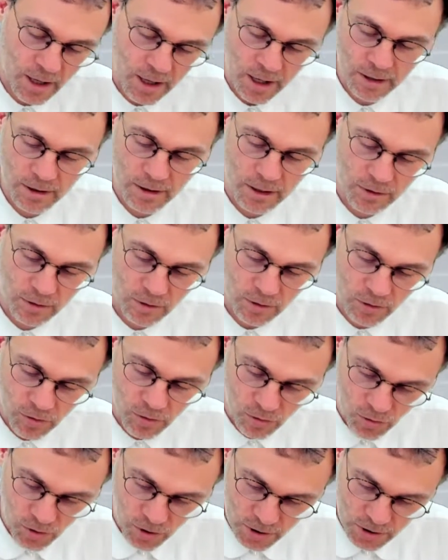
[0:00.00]
And then
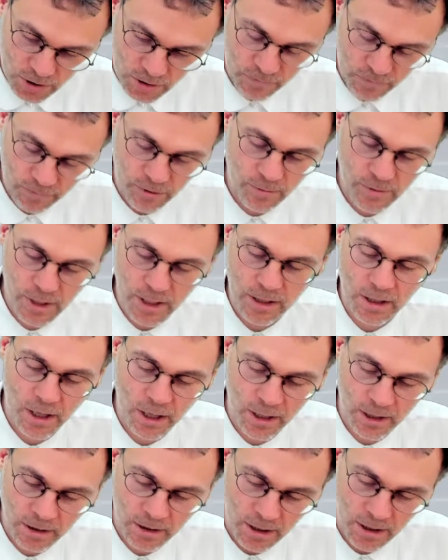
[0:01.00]
across from that
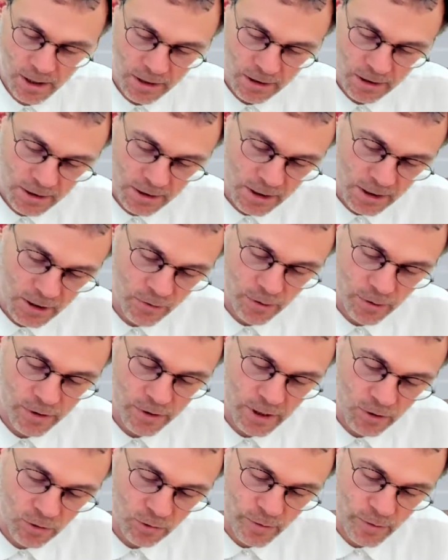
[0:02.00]
line, this is where we
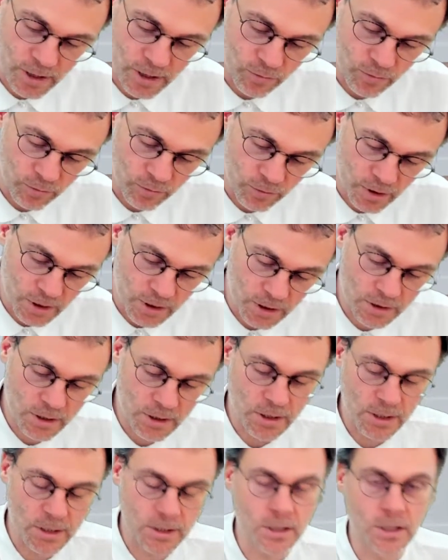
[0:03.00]
need to be.
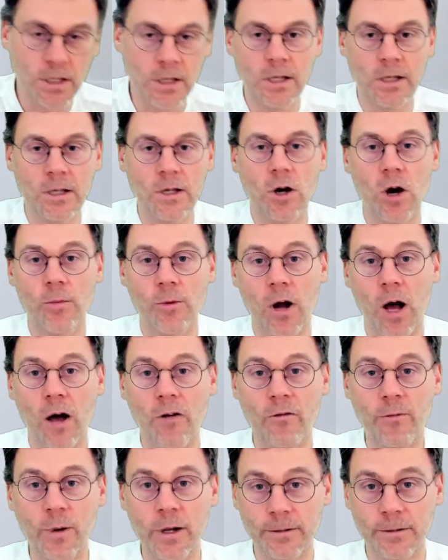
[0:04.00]
This is the upper
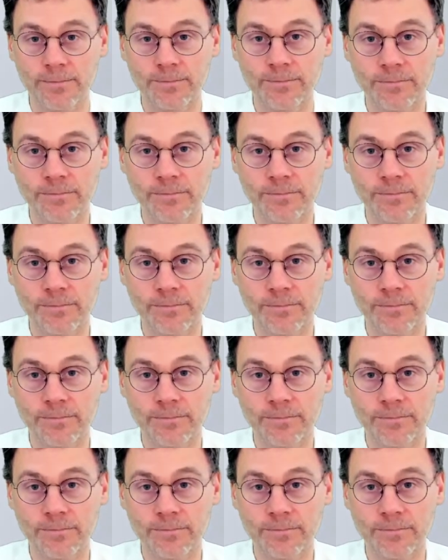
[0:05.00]
half plane.